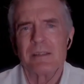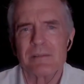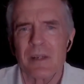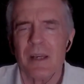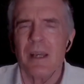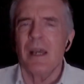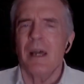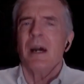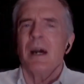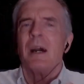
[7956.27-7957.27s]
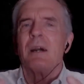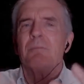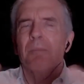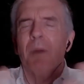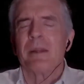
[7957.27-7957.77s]
of
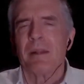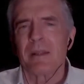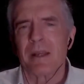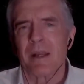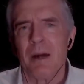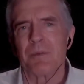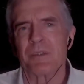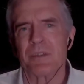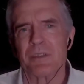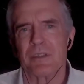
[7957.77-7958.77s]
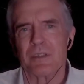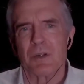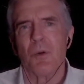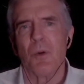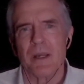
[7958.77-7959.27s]
monolithic opposition to
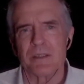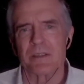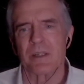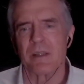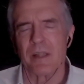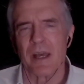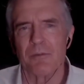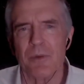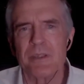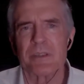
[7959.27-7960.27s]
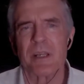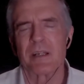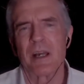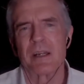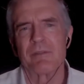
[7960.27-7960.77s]
whites that reaches that
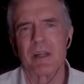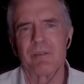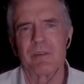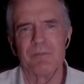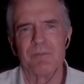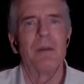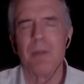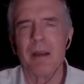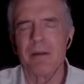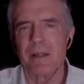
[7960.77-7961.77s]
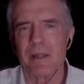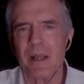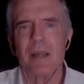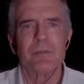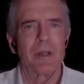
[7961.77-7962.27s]
kind of level of barbarity. I
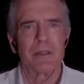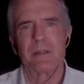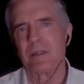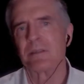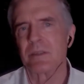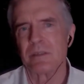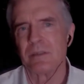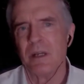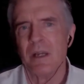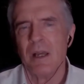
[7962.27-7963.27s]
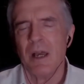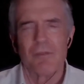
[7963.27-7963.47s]
do not think so. Of